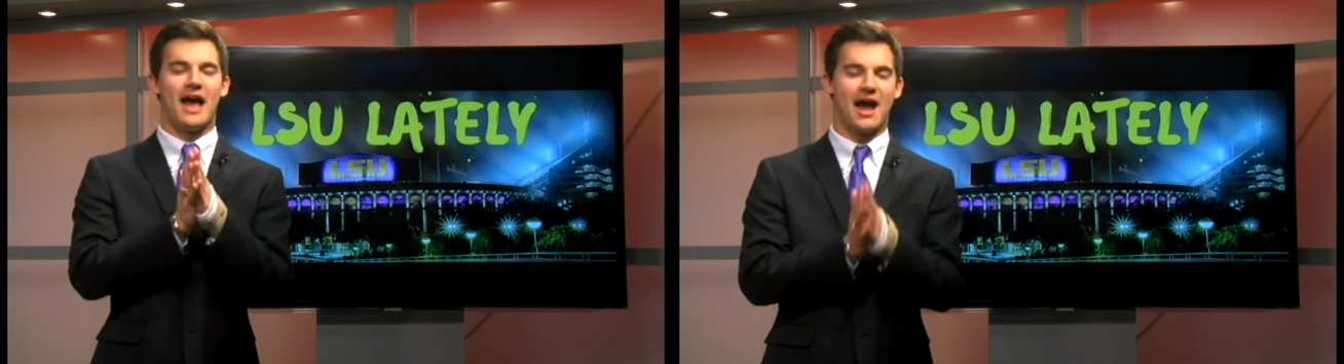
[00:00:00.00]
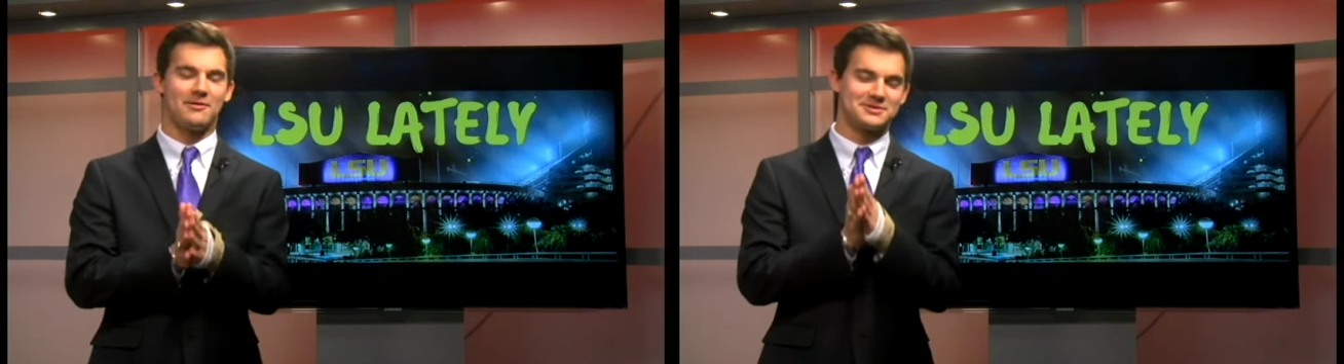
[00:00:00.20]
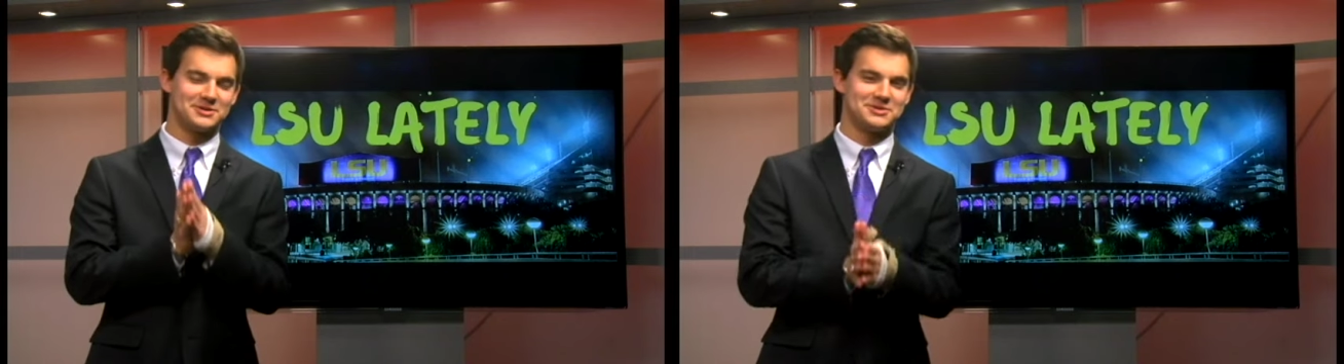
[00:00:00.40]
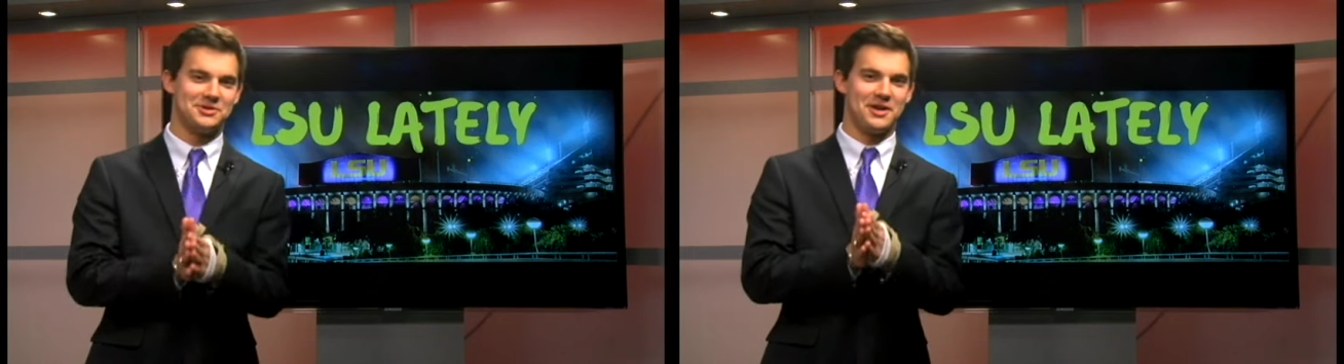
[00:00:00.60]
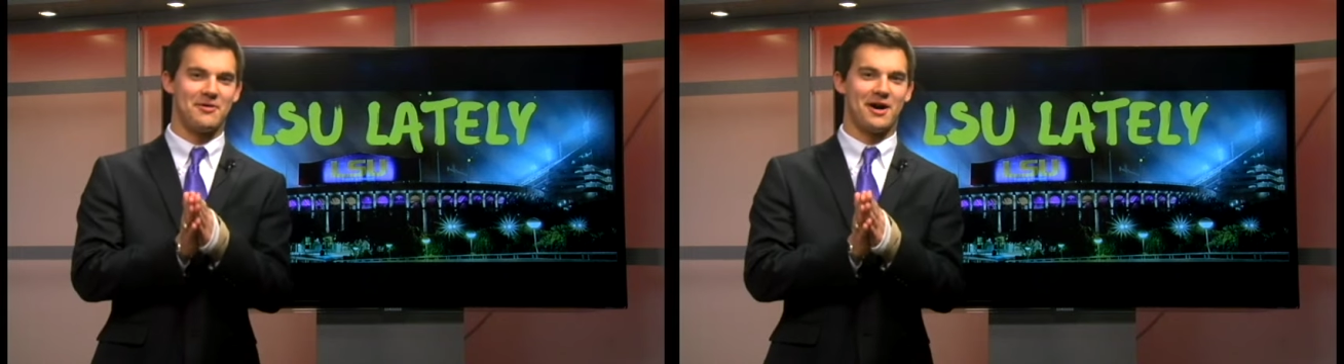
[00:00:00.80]
How is our
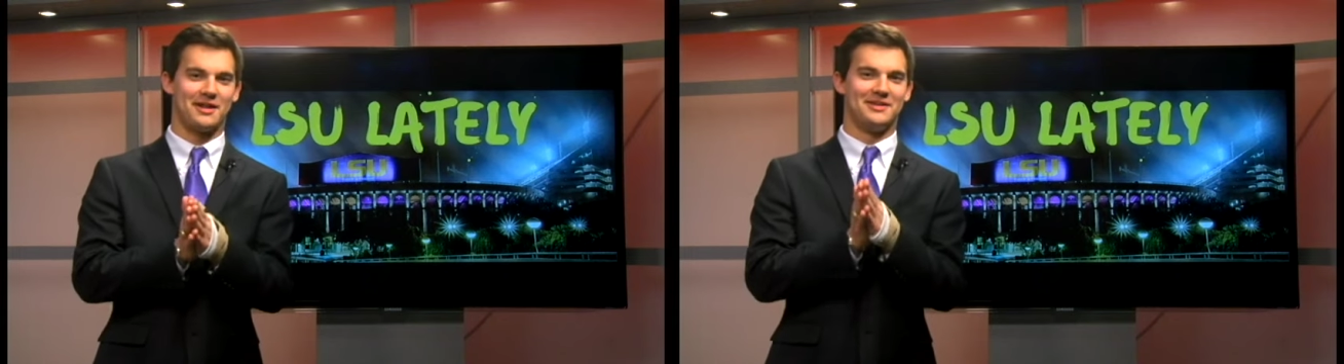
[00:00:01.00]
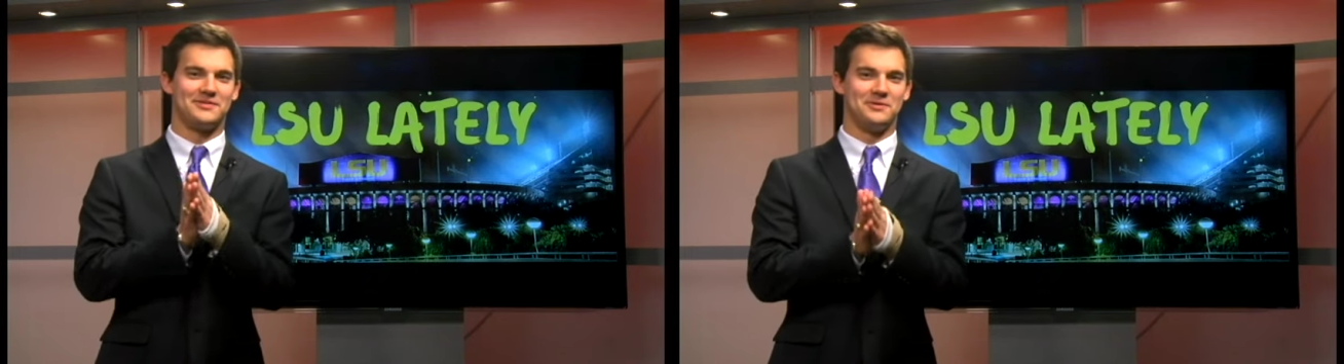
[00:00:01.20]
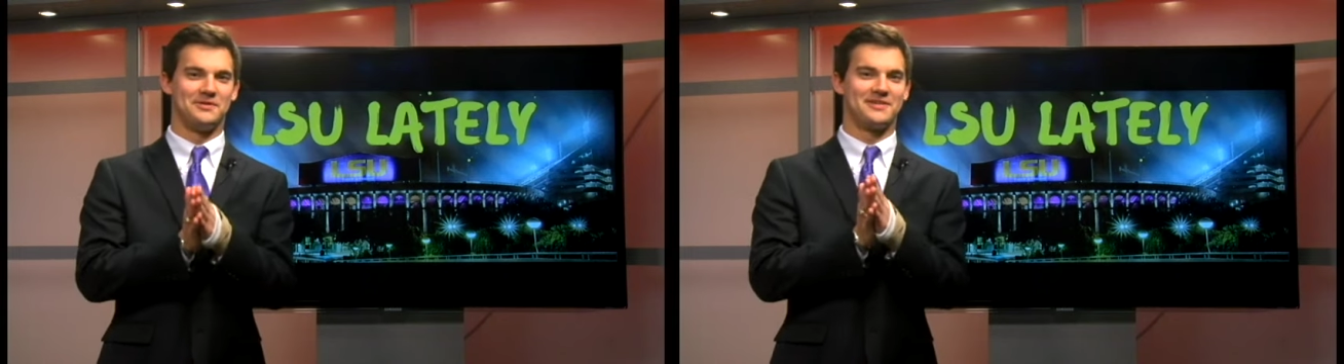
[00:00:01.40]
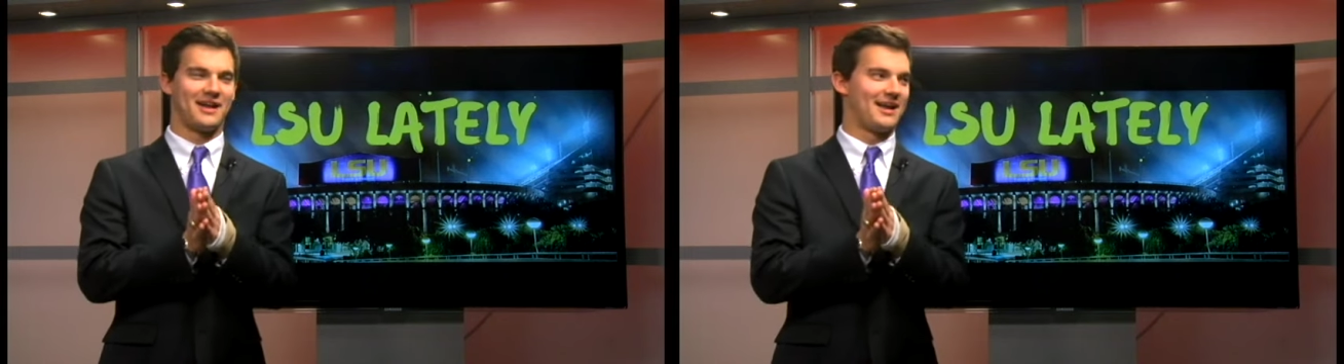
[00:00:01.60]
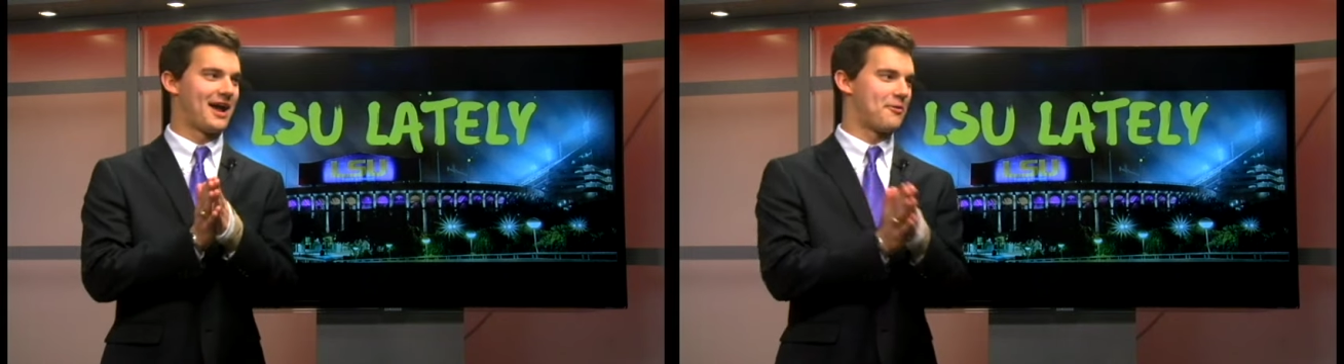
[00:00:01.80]
studio audience doing
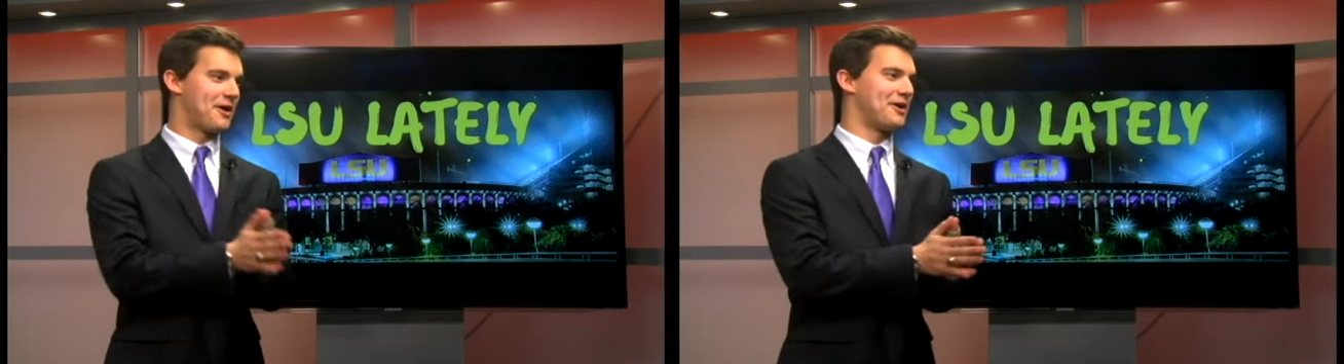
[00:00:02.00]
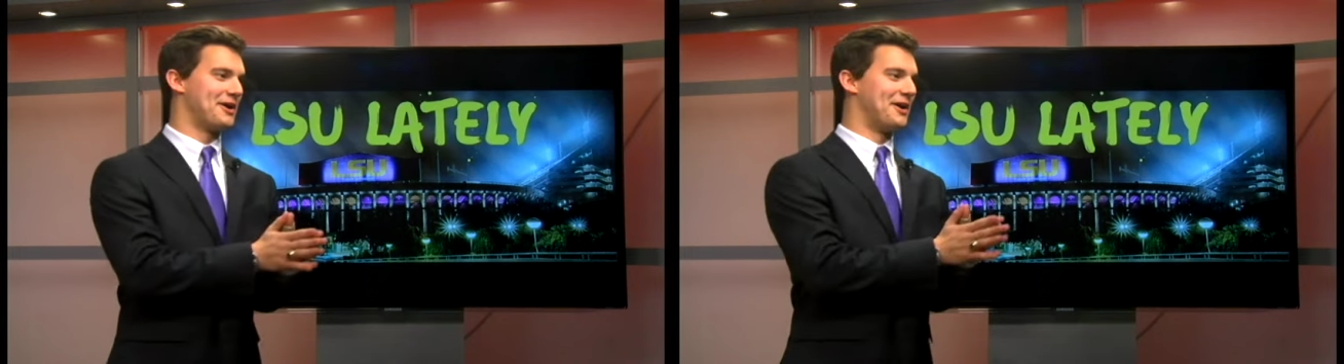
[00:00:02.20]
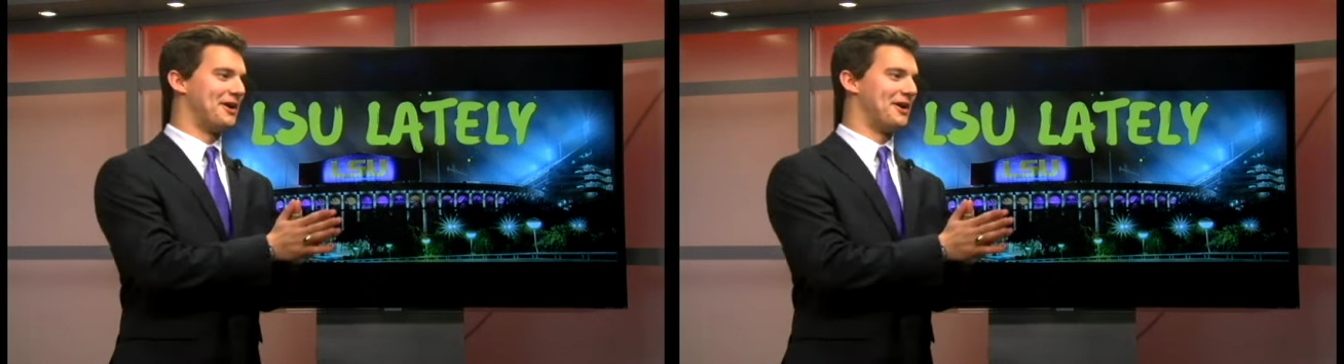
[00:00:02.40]
tonight? How are